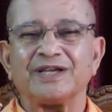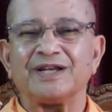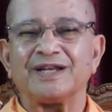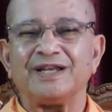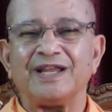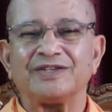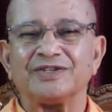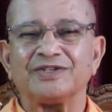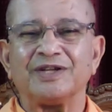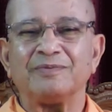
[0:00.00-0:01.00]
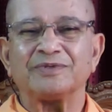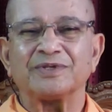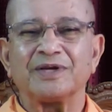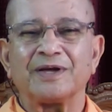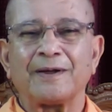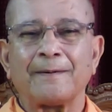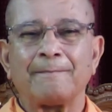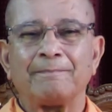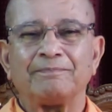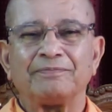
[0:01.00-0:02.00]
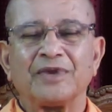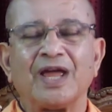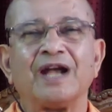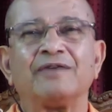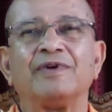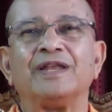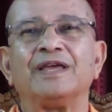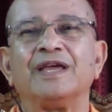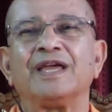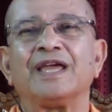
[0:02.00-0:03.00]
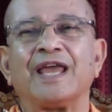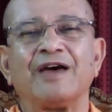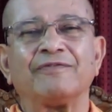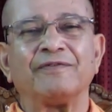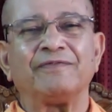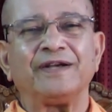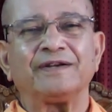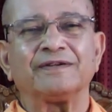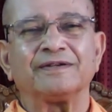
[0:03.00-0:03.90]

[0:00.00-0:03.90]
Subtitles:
relationships. And when enough of it,